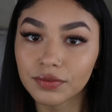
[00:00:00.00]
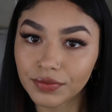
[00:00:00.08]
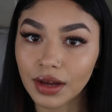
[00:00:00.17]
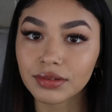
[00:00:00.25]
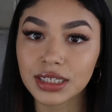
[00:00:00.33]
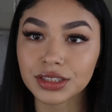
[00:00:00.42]

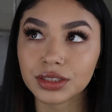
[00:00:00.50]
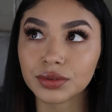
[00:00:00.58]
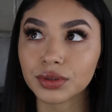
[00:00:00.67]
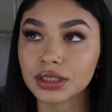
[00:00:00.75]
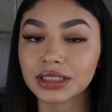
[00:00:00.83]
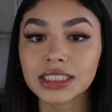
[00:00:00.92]
foundation
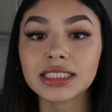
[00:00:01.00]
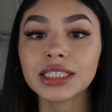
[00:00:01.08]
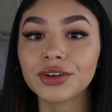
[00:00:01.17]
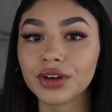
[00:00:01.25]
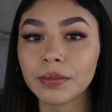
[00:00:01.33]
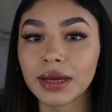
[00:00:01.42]
or
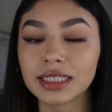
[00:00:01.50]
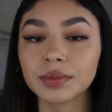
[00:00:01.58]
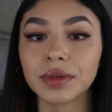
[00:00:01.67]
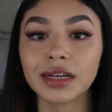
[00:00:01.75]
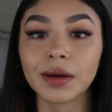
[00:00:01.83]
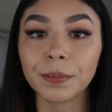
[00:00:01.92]
CC cream has
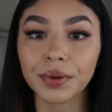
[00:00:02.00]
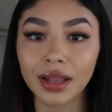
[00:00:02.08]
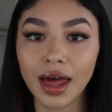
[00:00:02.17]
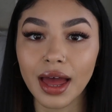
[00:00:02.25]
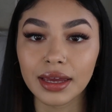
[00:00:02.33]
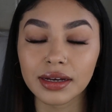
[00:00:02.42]
been
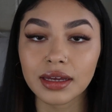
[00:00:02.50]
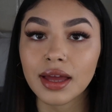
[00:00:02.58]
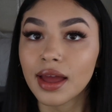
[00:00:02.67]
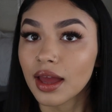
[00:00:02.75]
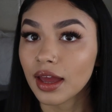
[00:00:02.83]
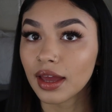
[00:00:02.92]
applied,
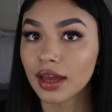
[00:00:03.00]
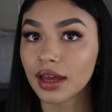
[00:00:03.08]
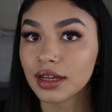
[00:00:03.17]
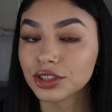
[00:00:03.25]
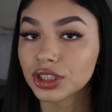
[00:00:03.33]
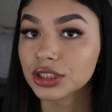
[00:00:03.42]

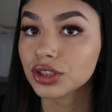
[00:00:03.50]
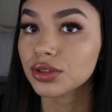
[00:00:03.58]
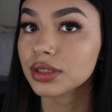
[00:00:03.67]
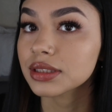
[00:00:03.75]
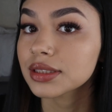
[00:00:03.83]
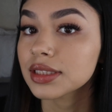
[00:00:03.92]
and just so
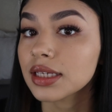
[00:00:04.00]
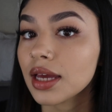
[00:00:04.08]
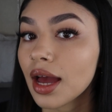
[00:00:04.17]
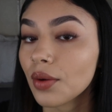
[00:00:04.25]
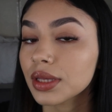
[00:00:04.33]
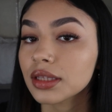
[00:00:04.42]
you can see
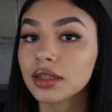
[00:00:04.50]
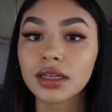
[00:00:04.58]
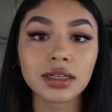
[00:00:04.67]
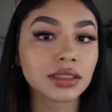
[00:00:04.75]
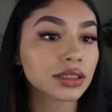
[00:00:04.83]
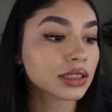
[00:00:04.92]
how it
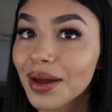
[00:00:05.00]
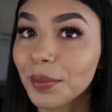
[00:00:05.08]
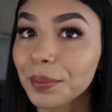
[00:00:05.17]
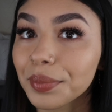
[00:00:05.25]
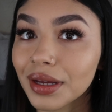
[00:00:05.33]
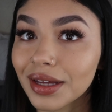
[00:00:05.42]
looks.
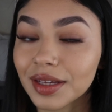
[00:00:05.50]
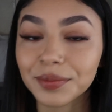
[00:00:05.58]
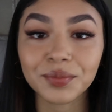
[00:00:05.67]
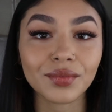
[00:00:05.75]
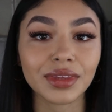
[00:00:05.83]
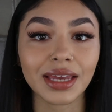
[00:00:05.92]

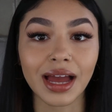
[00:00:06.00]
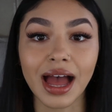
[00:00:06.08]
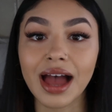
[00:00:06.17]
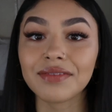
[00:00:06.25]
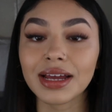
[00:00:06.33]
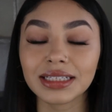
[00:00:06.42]
But yeah,
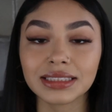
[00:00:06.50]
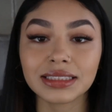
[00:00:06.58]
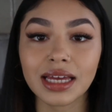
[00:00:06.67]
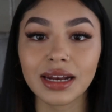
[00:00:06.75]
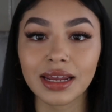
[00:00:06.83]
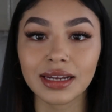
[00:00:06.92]
I have not
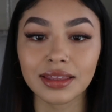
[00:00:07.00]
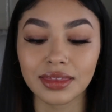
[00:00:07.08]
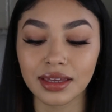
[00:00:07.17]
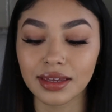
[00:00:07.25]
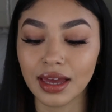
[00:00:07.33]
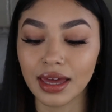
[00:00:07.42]
set
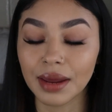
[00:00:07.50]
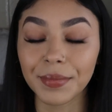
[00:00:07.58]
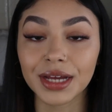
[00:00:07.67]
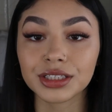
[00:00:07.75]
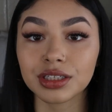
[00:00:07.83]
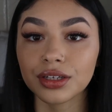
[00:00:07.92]
anything yet. I'm
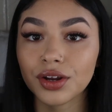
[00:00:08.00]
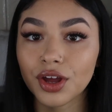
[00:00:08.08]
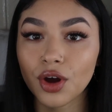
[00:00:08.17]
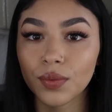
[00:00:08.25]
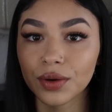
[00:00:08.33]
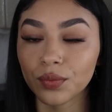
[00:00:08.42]
actually gonna
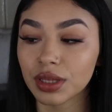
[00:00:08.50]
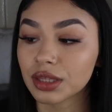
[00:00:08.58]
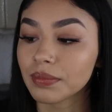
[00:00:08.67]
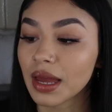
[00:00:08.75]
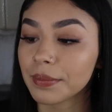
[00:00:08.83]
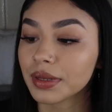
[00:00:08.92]
go in
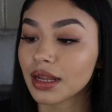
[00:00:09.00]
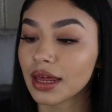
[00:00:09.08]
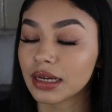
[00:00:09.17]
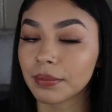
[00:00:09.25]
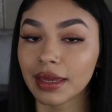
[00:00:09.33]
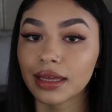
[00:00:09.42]
with my
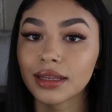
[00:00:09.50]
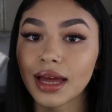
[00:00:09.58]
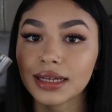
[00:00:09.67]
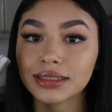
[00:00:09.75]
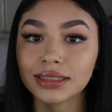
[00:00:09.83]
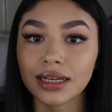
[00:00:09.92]
Milani Make It
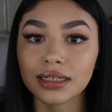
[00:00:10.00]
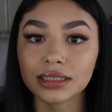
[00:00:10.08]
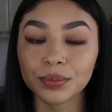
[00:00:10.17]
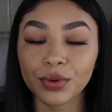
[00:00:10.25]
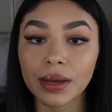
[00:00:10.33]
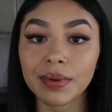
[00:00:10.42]
Last setting
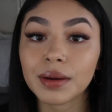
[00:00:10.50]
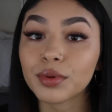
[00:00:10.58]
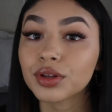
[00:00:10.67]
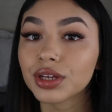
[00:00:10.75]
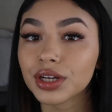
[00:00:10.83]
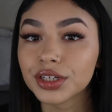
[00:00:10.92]
spray, but I'm
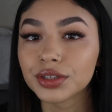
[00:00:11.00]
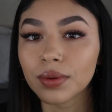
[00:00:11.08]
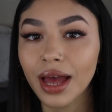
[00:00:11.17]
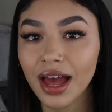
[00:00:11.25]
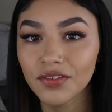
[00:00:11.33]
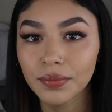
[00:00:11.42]
only gonna do
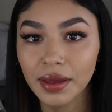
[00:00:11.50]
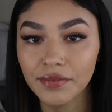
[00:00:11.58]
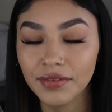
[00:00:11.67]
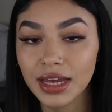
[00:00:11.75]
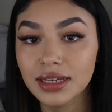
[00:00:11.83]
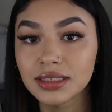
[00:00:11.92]
half my
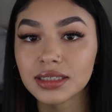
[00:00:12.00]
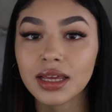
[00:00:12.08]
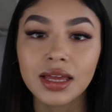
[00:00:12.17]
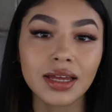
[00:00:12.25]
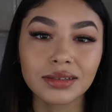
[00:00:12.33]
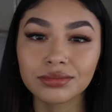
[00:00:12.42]
face,
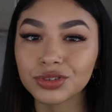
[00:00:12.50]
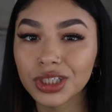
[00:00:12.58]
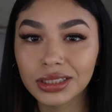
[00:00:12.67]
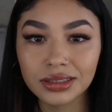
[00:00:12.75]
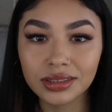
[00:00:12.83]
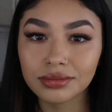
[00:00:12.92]

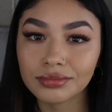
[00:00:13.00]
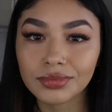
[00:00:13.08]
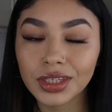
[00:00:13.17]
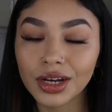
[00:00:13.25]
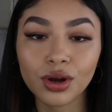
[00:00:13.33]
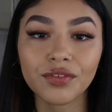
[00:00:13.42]
just,
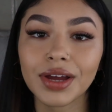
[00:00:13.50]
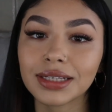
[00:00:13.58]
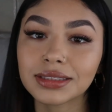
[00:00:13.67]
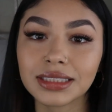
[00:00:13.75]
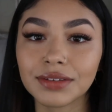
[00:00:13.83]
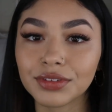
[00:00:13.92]
you know, if I
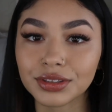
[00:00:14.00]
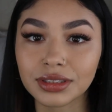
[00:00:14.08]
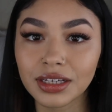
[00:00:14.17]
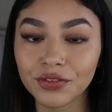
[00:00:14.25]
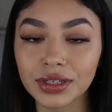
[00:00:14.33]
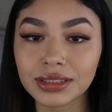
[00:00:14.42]
can see if there's a
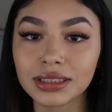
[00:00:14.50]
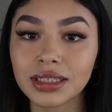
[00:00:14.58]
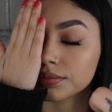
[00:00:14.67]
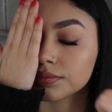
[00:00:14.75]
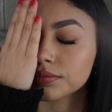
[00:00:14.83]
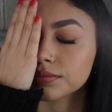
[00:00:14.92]
difference.